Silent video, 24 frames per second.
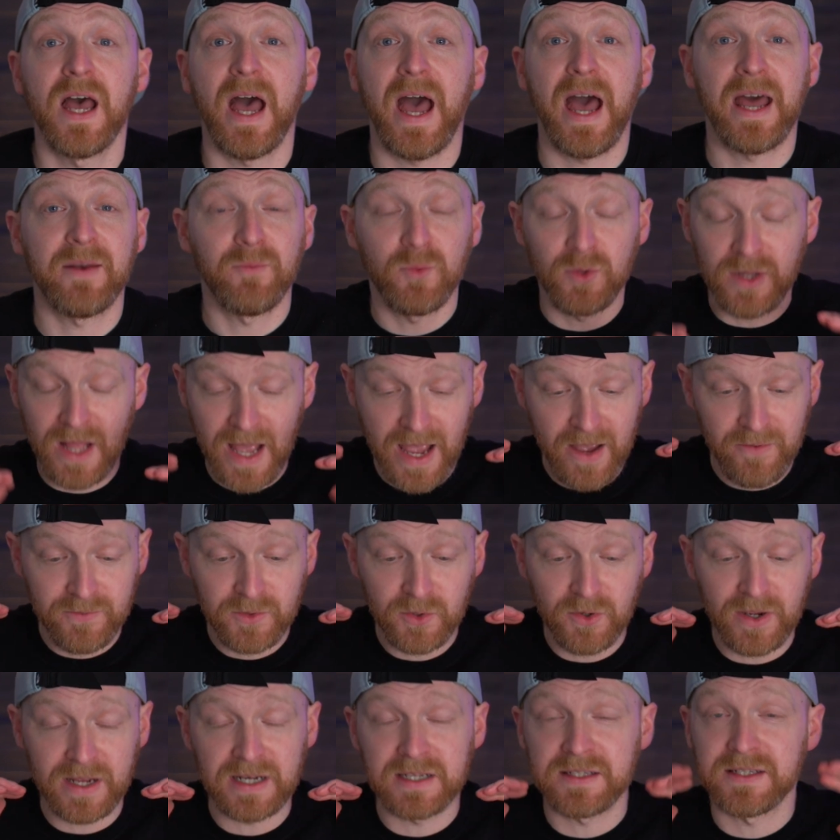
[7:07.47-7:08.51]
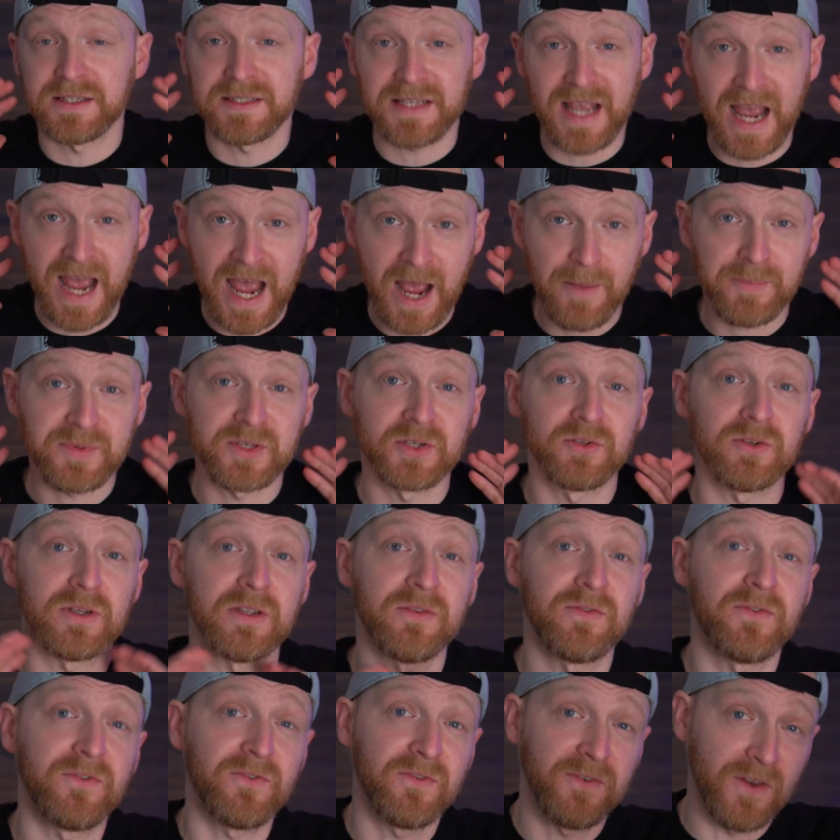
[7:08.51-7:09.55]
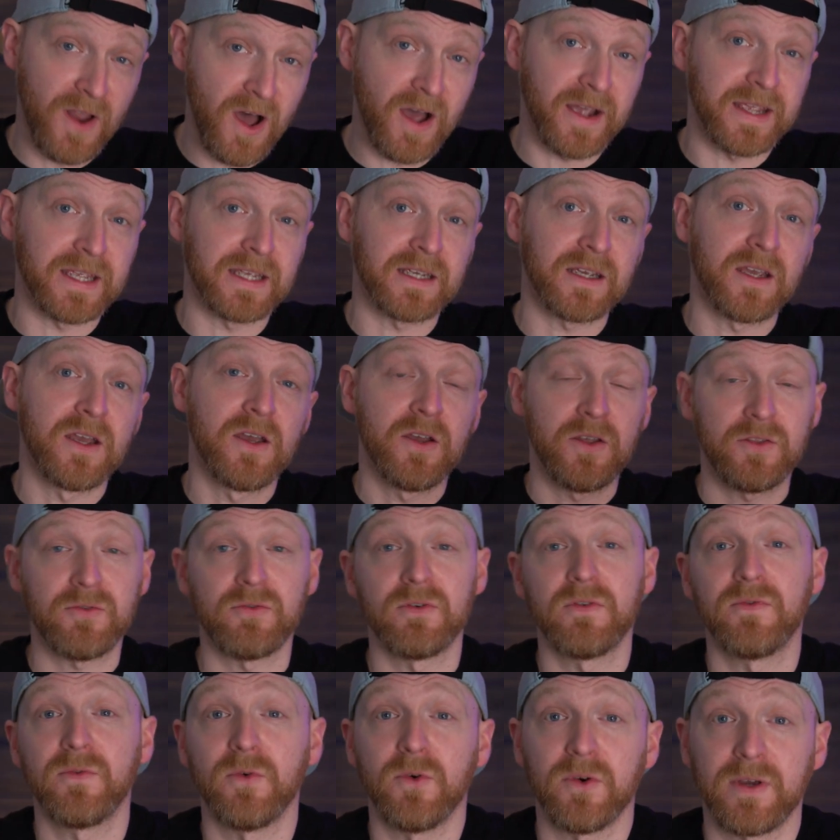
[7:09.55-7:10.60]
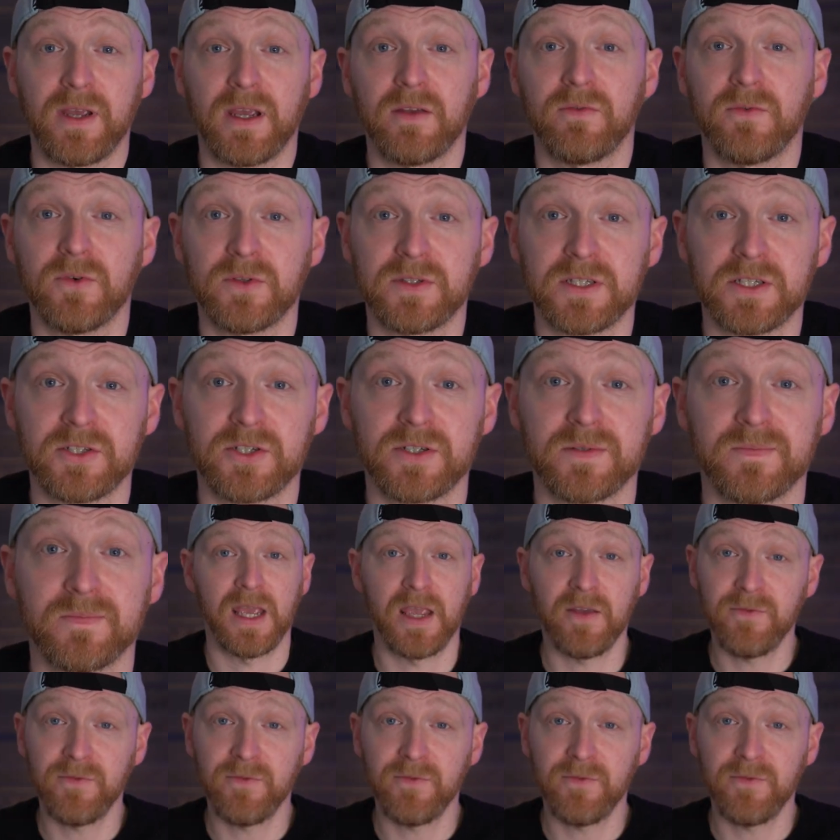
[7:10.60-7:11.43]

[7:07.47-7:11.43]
and will have your editors absolutely flying through 4K footage.